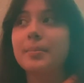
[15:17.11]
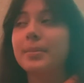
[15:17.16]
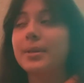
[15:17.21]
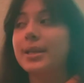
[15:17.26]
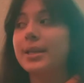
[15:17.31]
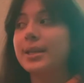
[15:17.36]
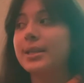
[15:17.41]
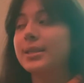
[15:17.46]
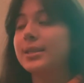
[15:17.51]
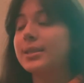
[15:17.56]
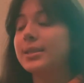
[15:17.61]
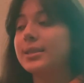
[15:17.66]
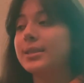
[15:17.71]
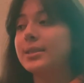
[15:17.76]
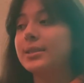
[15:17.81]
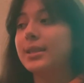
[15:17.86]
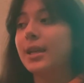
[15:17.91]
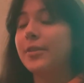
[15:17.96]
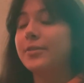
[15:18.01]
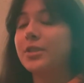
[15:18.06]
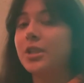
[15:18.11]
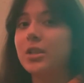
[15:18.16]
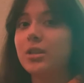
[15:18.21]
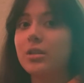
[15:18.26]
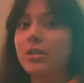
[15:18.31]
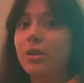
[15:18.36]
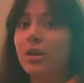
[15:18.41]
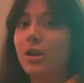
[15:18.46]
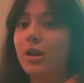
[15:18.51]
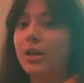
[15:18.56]
because I've done a
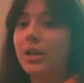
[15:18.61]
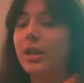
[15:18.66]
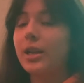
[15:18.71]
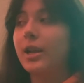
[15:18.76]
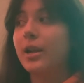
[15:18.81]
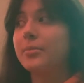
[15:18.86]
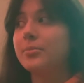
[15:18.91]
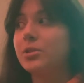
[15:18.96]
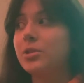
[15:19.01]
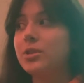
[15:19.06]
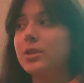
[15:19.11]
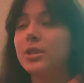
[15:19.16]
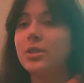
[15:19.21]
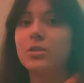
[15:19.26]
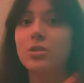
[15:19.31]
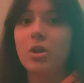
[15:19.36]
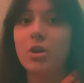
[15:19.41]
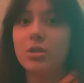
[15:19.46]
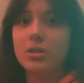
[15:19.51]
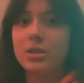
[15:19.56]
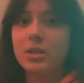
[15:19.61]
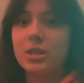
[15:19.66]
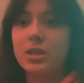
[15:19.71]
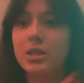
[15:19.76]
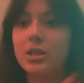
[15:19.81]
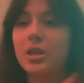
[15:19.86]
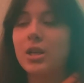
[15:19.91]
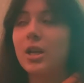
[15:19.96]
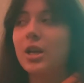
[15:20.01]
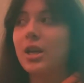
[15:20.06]
lot and I'm just exhausted.